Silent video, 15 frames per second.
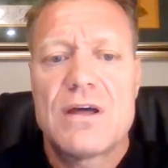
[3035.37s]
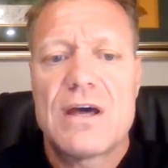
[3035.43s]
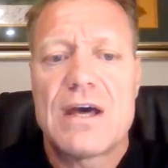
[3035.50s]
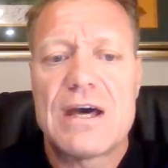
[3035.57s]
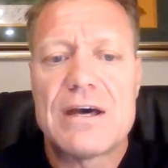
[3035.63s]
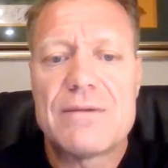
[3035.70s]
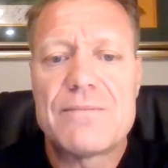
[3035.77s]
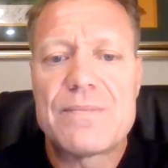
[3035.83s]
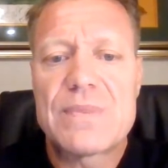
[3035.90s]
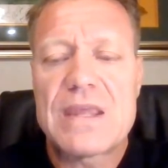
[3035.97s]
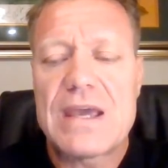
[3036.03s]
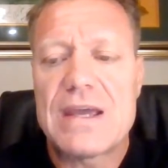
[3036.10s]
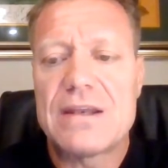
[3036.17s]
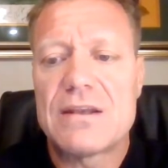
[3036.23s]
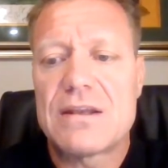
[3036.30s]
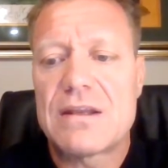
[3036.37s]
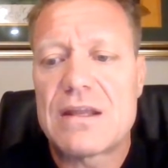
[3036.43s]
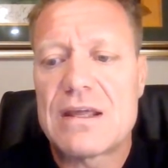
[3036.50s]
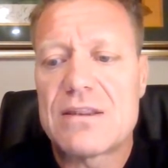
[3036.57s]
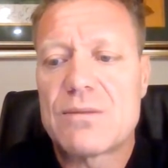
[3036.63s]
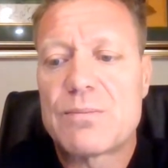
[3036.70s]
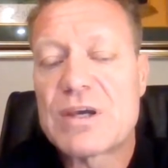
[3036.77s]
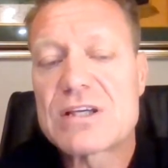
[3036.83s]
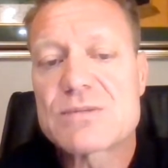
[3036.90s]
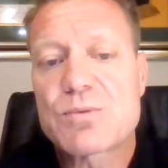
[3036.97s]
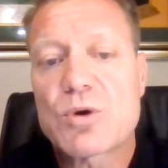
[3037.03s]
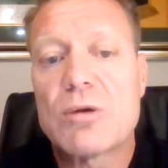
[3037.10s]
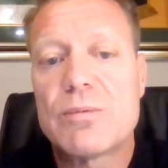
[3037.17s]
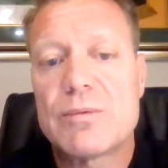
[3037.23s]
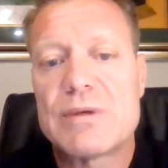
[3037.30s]
And the biggest
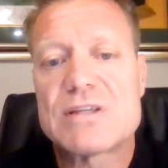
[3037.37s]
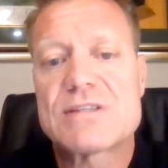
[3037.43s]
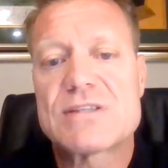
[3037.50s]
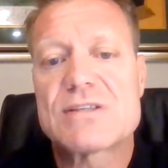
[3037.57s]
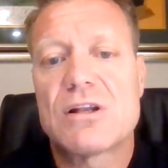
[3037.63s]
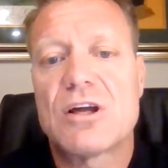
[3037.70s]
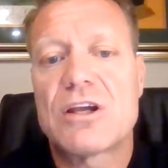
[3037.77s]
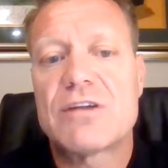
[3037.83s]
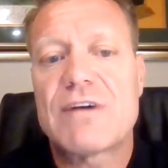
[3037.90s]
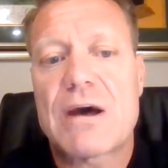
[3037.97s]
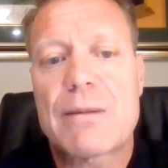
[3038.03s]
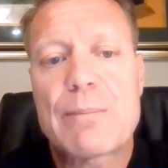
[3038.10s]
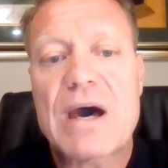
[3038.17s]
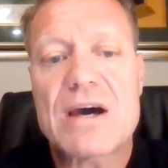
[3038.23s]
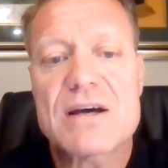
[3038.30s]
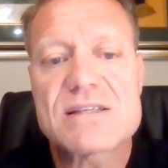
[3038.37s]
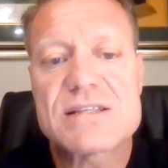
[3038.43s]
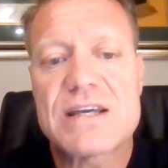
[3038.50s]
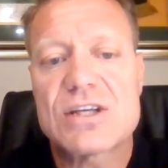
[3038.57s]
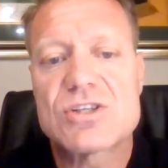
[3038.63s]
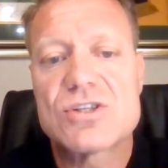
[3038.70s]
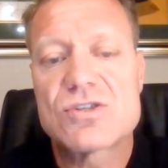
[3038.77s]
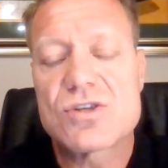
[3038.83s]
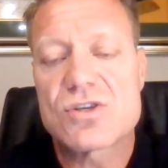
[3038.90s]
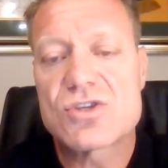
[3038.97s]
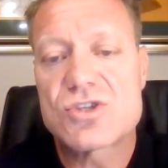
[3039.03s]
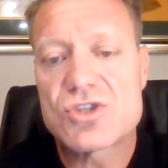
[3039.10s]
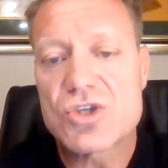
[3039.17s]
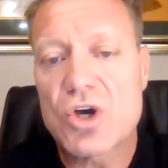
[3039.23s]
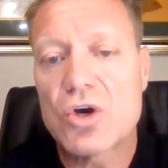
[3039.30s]
problem is a lot of our power stations are
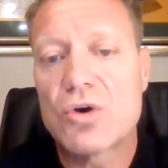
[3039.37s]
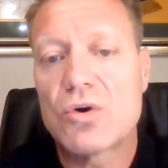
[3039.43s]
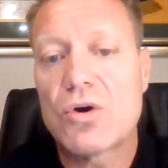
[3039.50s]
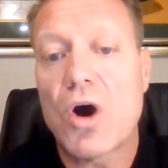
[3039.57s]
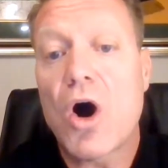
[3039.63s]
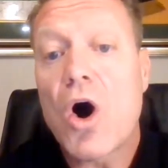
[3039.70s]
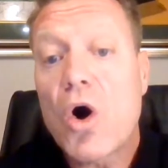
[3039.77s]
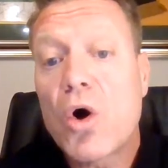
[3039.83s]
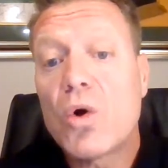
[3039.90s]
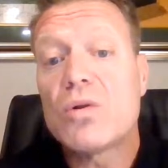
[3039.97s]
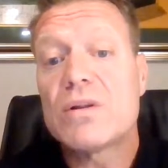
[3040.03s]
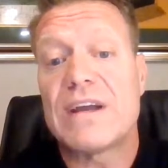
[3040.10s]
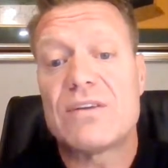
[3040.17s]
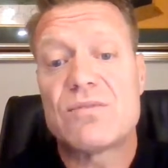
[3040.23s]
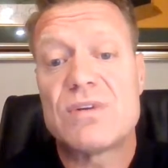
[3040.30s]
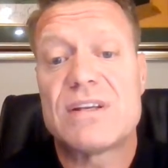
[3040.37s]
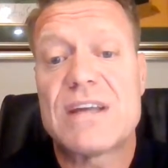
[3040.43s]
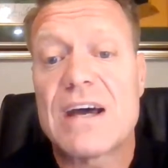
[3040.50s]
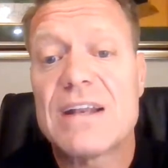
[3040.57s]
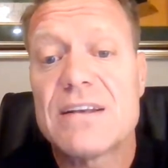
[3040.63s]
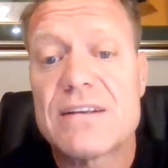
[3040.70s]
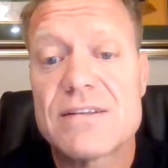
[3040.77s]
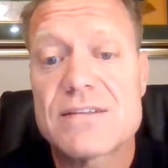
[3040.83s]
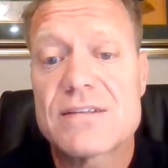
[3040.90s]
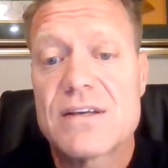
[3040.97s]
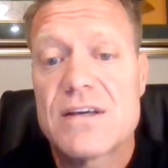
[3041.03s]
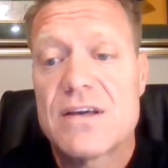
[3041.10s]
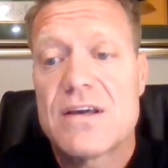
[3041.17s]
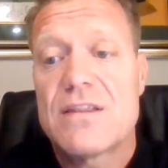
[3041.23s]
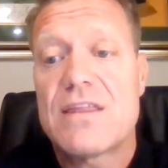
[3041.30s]
so old and redundant
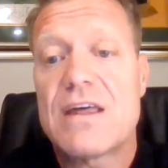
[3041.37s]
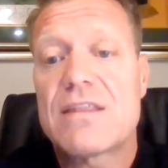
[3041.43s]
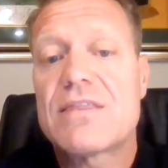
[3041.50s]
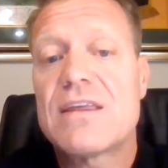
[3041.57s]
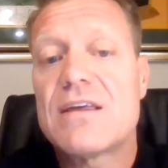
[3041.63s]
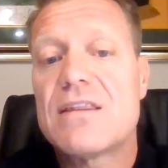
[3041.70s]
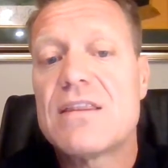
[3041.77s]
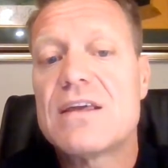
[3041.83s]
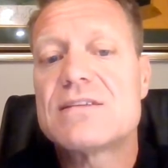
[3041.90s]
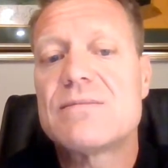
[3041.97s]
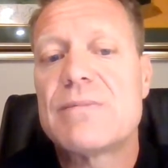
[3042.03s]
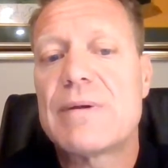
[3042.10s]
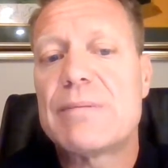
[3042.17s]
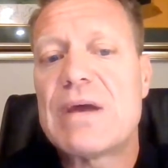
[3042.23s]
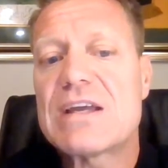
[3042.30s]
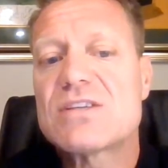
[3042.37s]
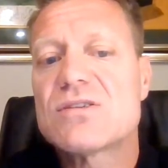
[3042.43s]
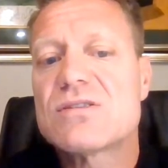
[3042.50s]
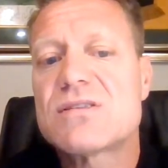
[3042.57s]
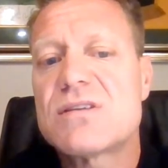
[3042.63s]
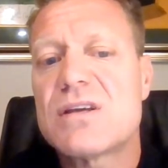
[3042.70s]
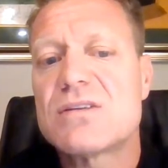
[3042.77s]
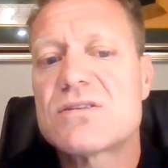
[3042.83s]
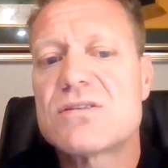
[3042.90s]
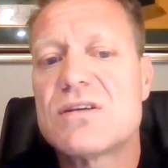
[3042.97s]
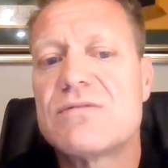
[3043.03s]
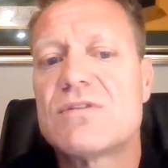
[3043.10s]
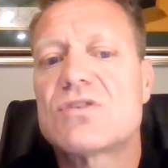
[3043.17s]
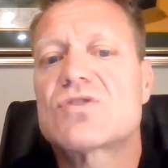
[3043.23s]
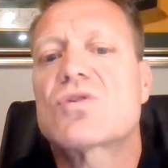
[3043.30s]
that it makes no sense to
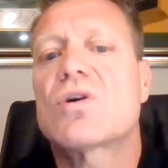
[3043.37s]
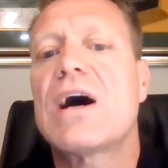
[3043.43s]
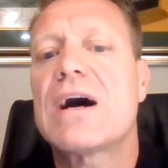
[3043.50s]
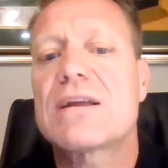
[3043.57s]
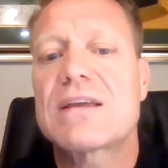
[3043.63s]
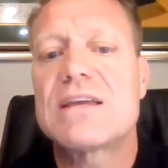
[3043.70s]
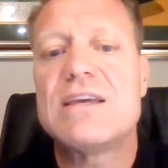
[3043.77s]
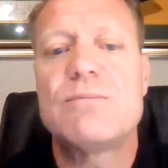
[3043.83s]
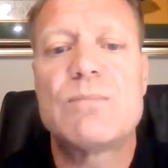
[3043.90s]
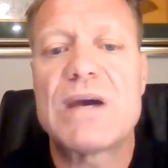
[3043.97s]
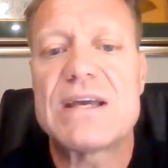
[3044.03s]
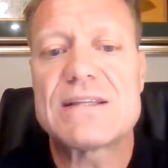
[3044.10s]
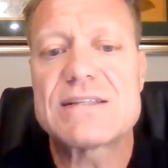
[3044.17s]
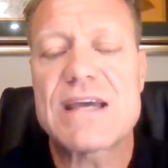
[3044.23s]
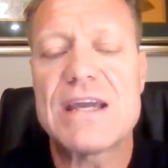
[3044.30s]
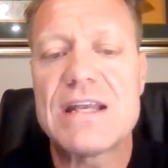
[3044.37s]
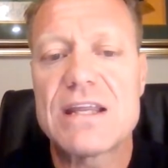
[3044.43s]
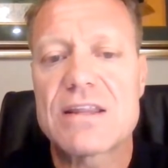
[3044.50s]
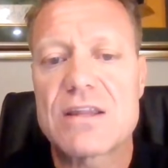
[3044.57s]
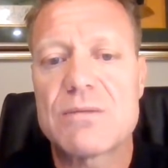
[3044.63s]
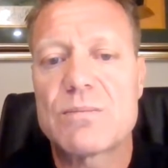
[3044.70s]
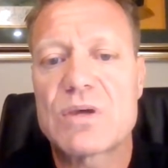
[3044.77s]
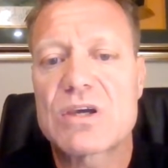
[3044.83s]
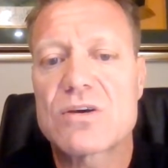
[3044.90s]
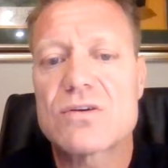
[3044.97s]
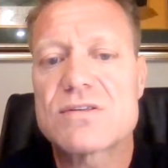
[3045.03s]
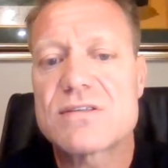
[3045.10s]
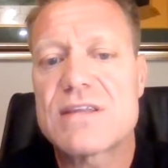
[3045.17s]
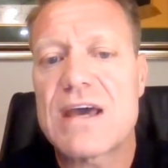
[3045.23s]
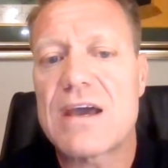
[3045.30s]
even try to keep maintaining them,
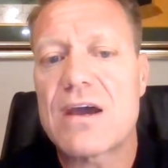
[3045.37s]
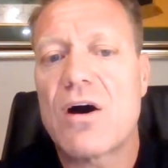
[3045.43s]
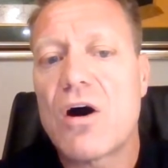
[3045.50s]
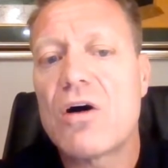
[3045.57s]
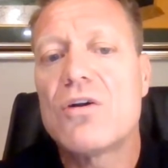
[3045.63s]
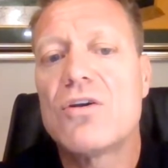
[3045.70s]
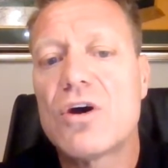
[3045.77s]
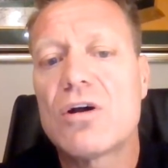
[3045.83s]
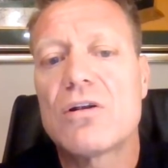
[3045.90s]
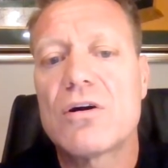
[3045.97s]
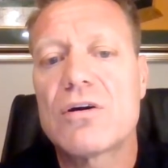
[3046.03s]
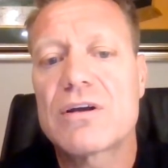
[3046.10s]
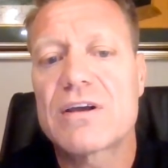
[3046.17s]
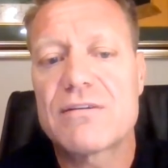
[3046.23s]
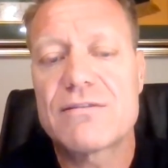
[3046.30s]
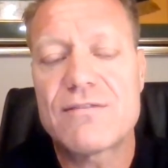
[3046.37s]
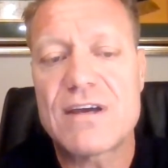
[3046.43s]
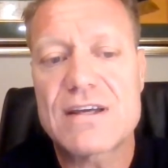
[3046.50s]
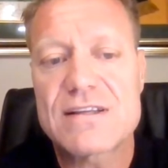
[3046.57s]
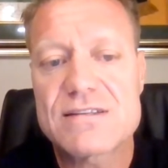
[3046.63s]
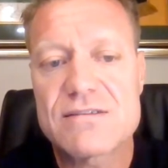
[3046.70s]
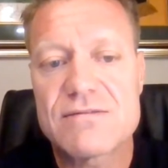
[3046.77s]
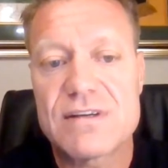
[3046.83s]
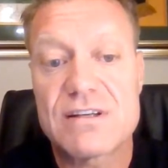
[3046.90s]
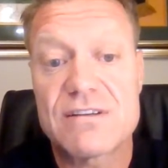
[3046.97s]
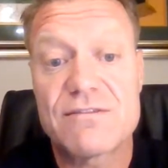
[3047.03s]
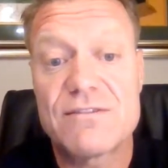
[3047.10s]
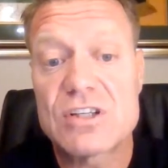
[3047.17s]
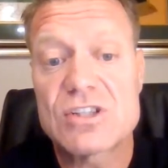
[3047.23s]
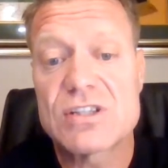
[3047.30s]
because they are no longer effective and
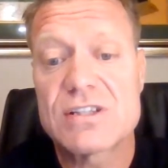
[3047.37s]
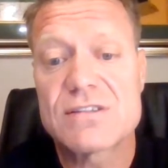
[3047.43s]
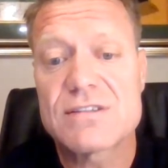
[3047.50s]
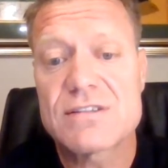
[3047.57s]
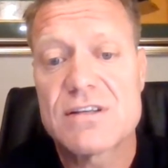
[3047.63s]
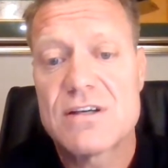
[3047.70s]
efficient.